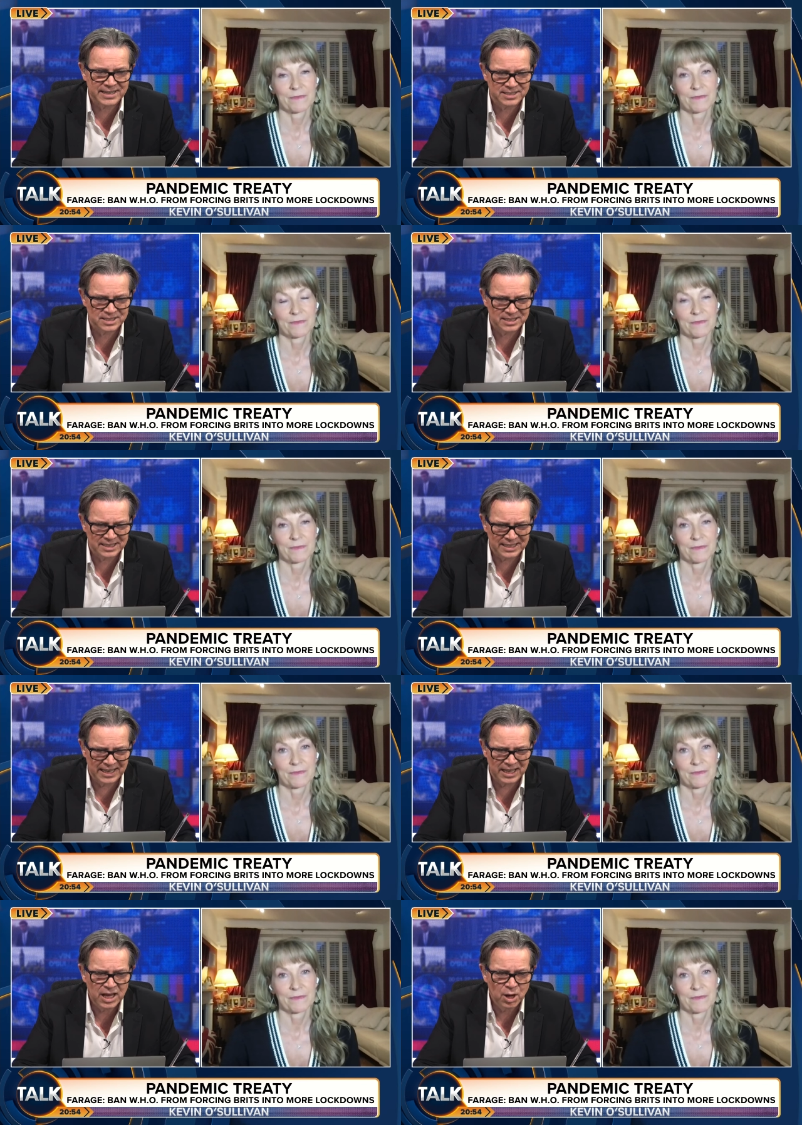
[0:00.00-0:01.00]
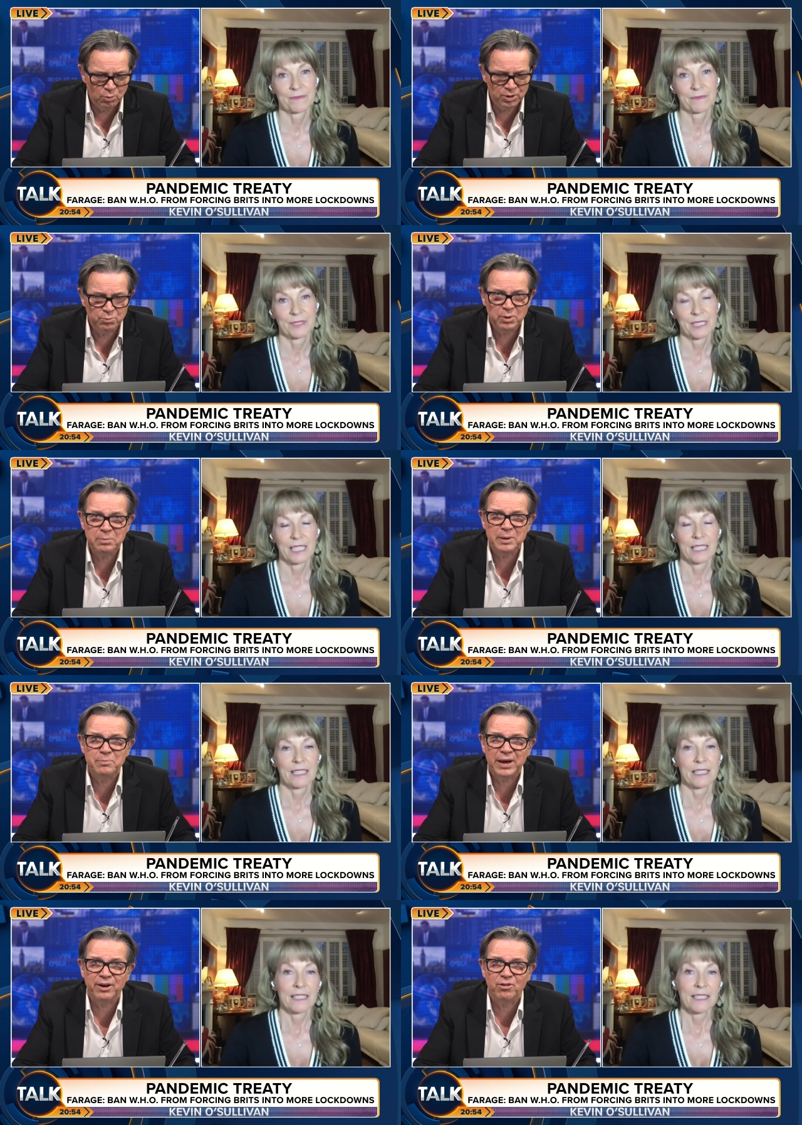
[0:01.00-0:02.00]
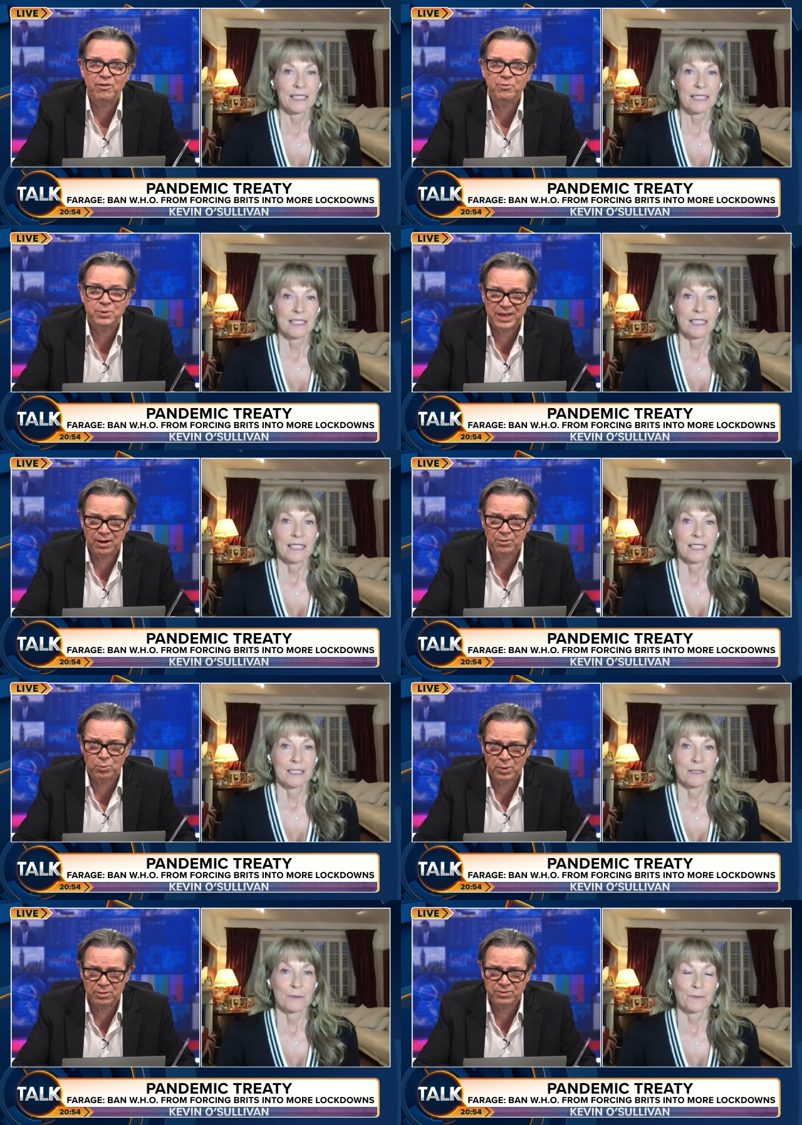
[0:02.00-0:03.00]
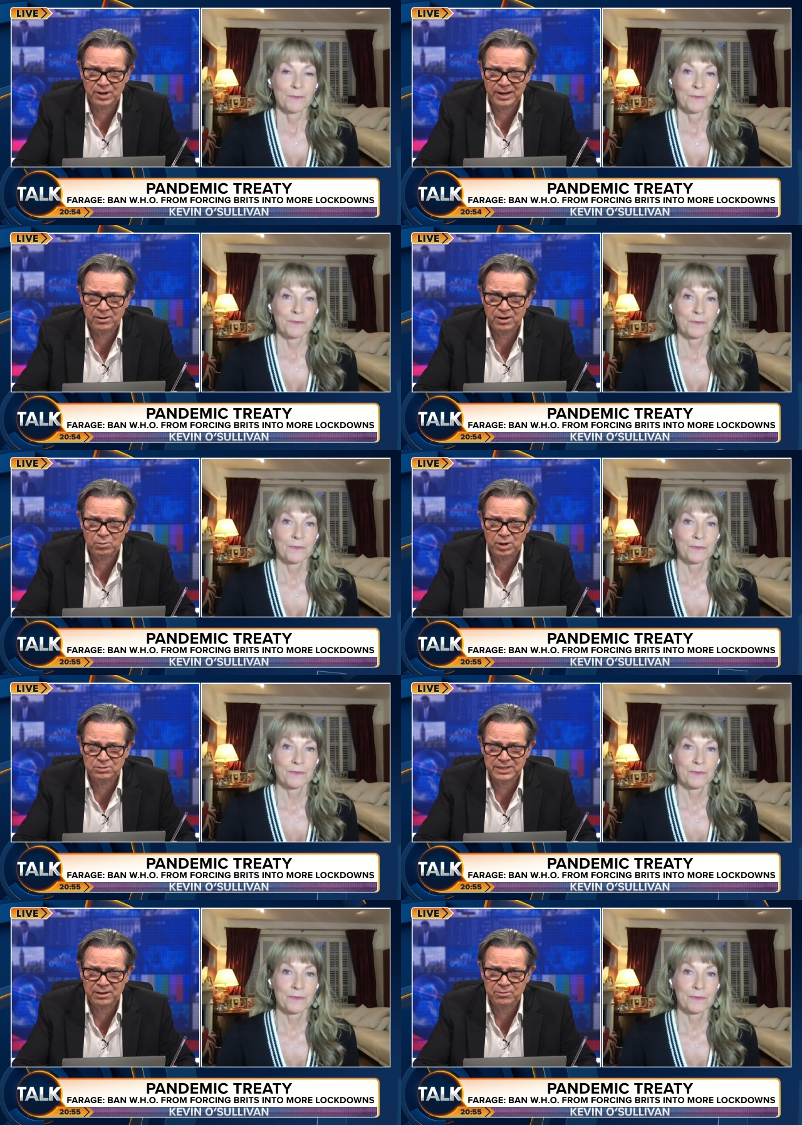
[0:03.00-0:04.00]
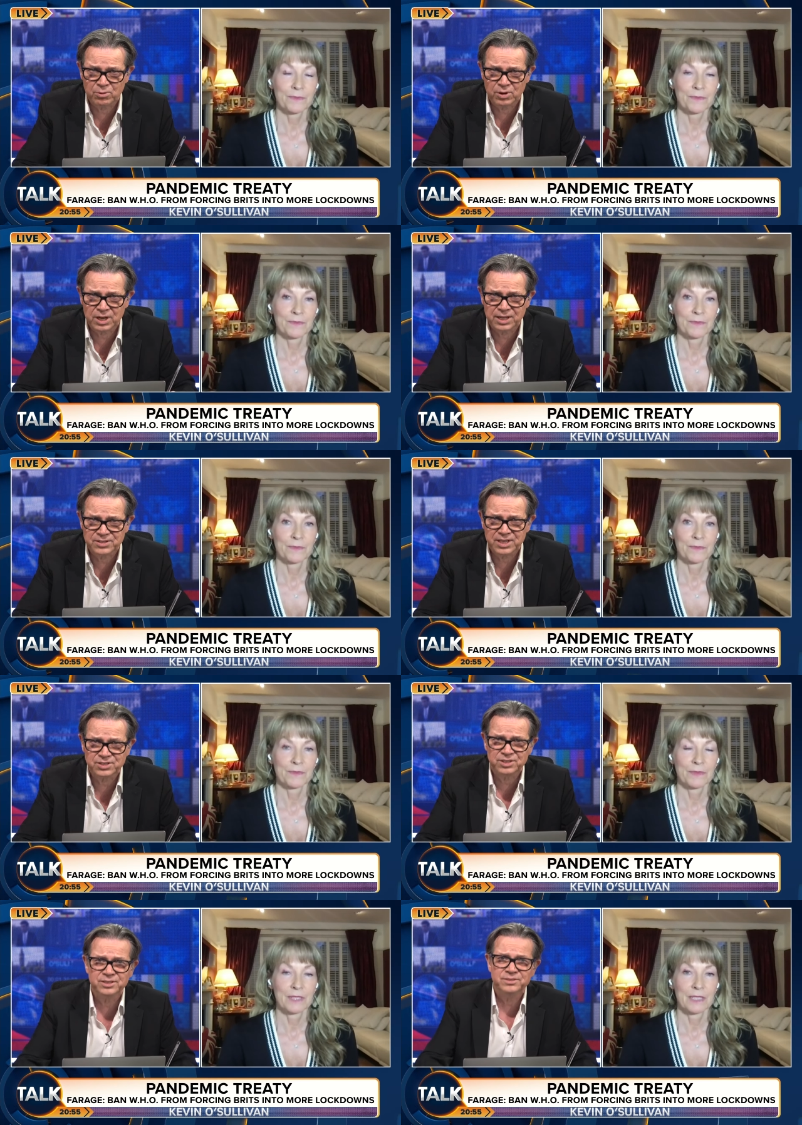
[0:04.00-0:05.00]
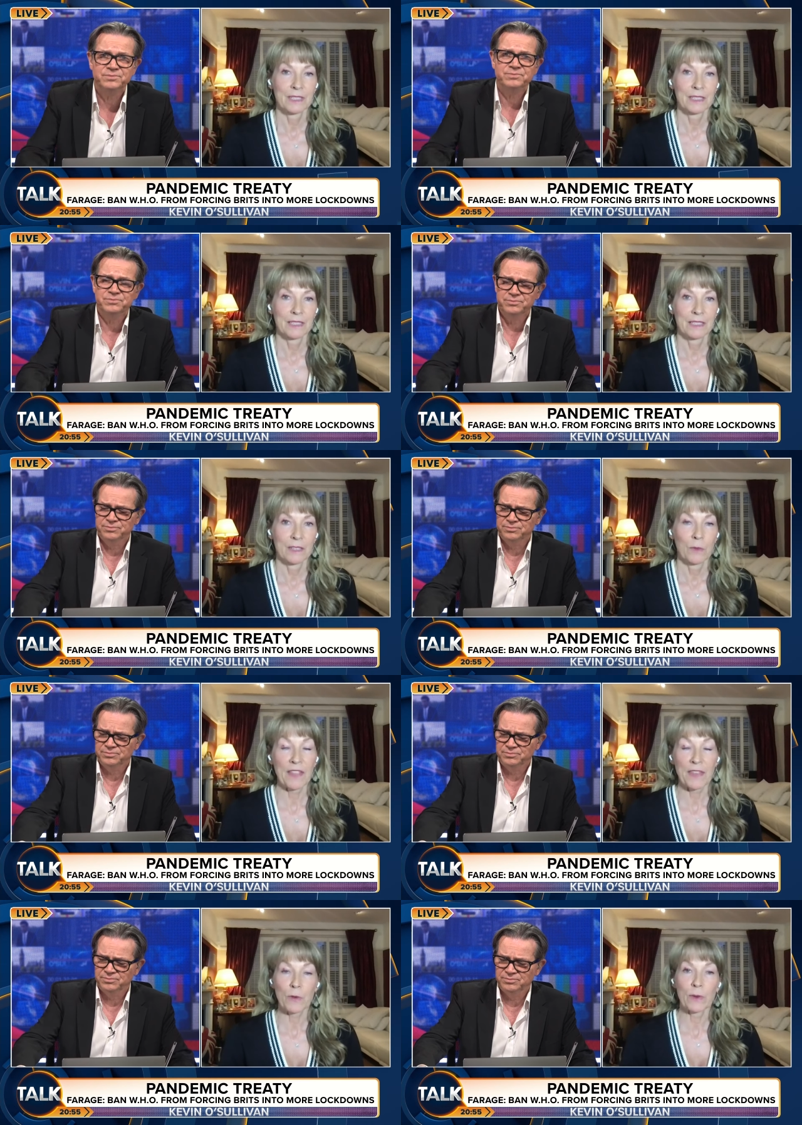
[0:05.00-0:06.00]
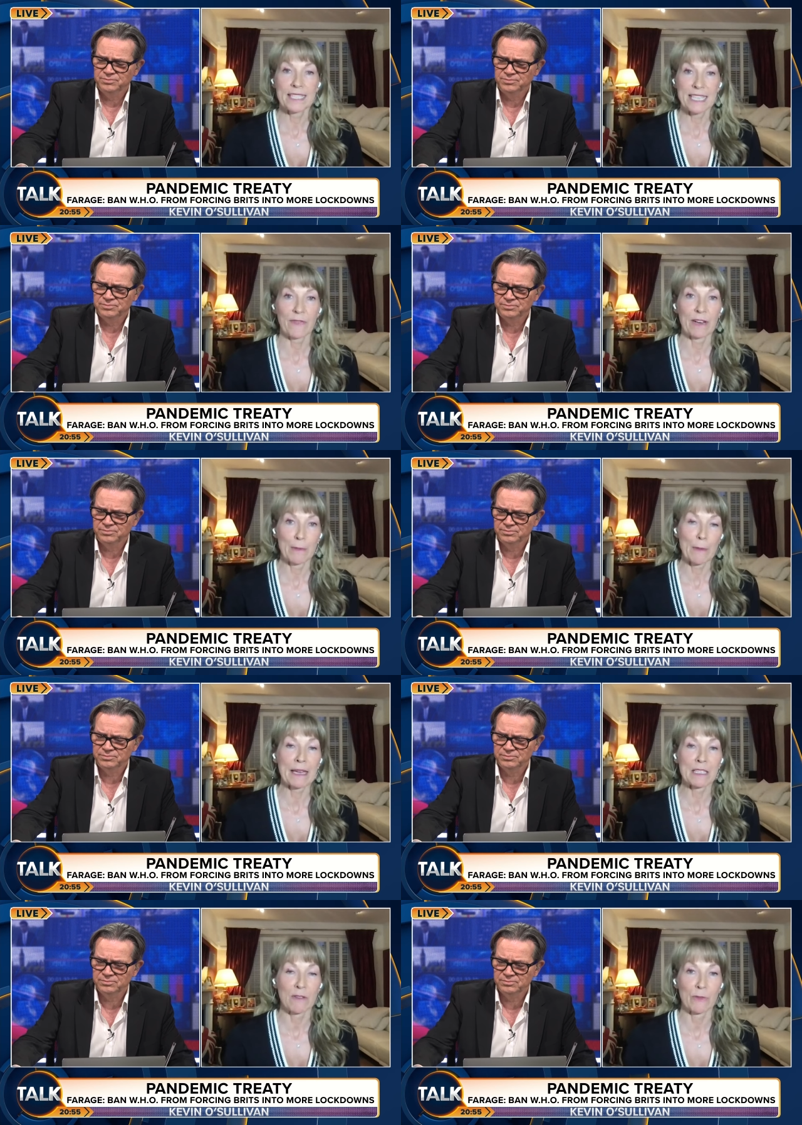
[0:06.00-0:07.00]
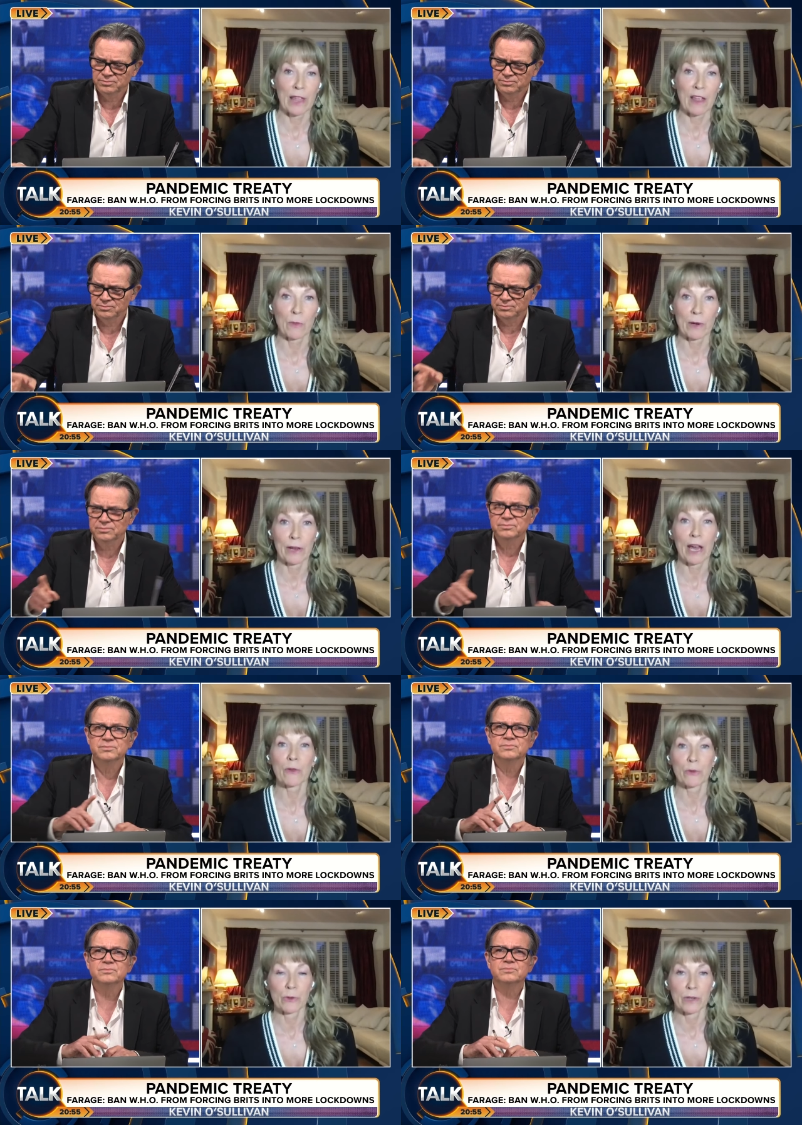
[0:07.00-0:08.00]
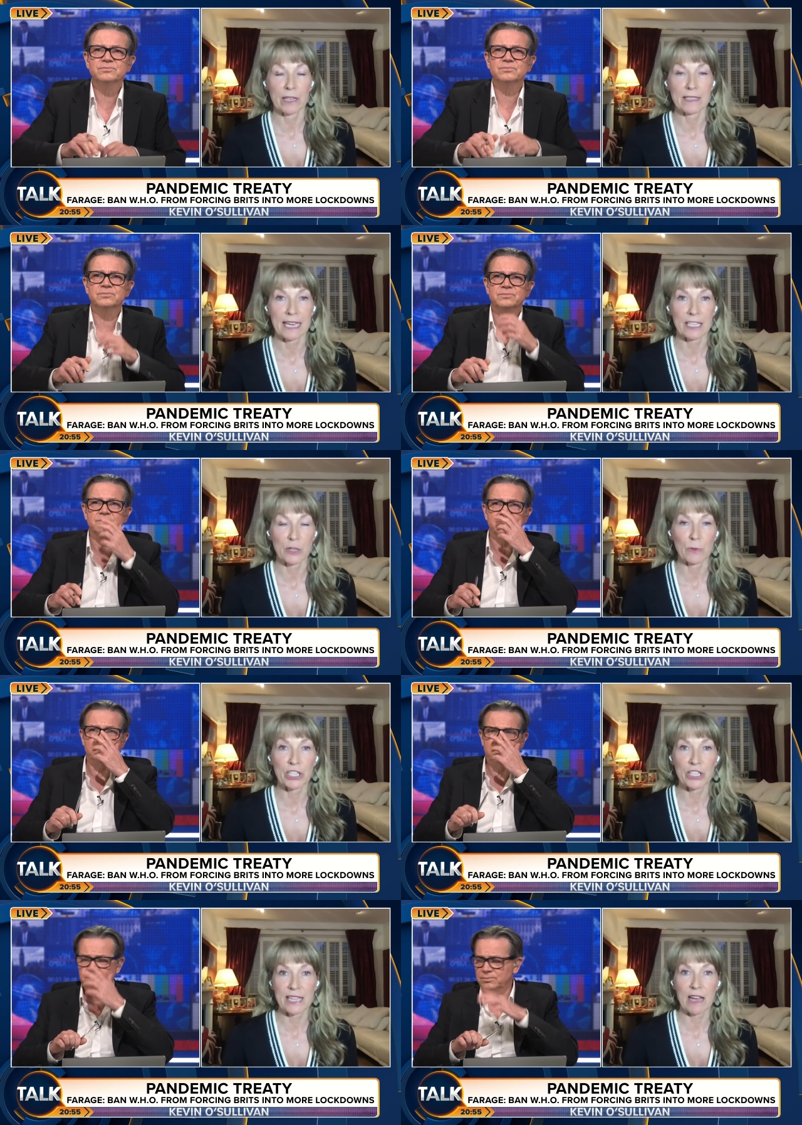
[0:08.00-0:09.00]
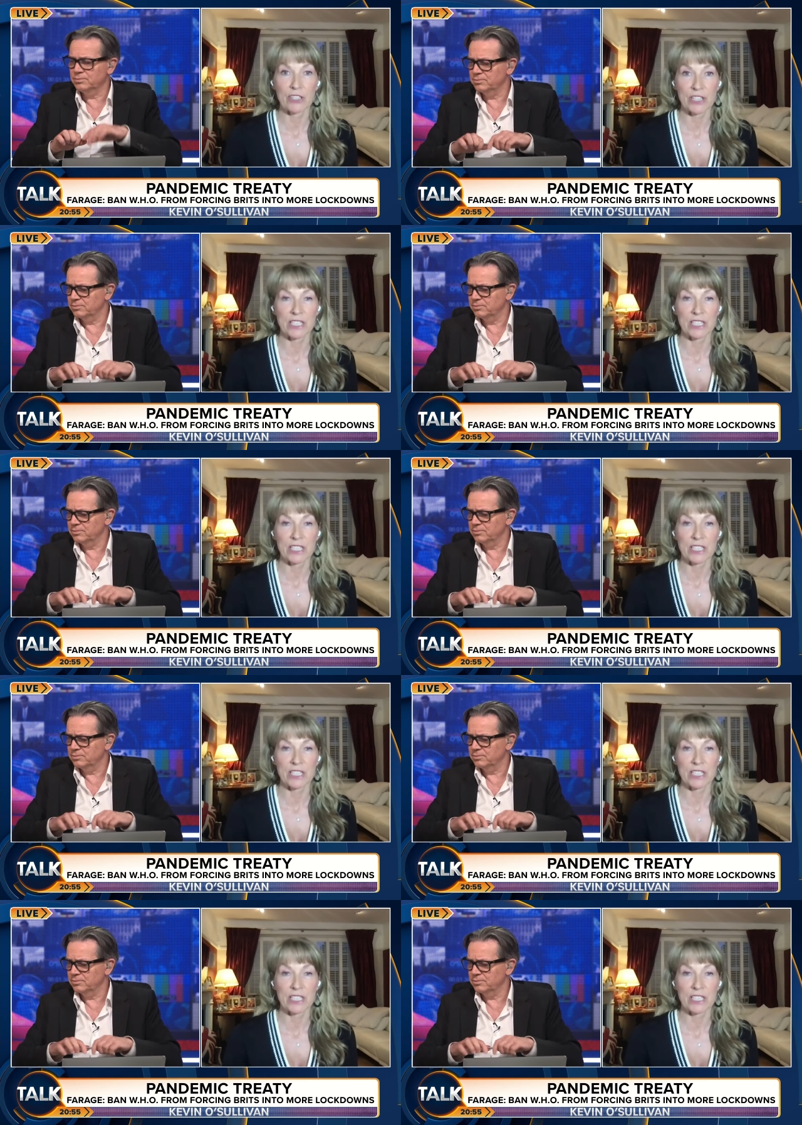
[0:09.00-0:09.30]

Speaker 1: isn't he? Wouldn't we be better off without the World Health Organization?
Speaker 2: Well, I think we'd definitely be better off without the World Health Organization, which is now